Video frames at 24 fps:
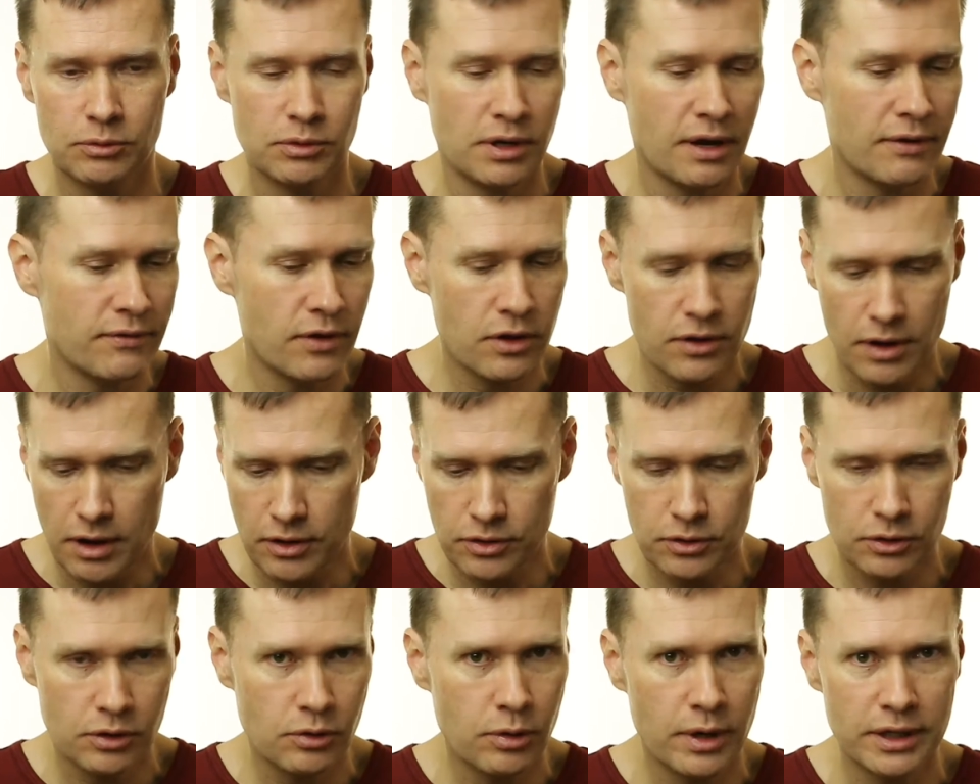We have
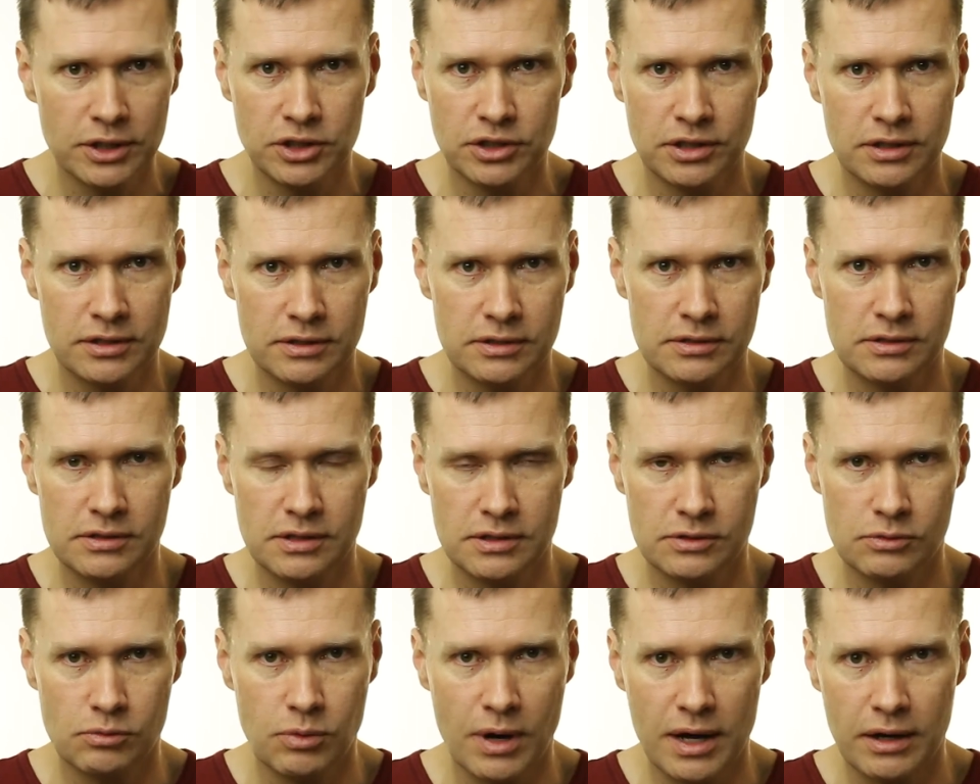other questions
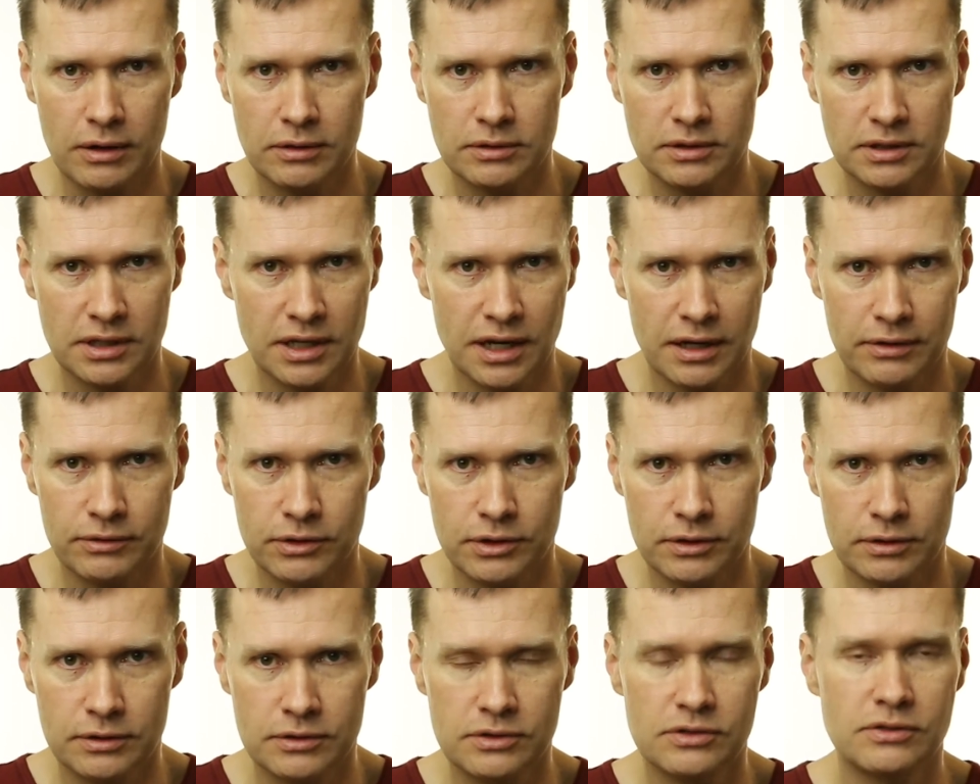as well to cover,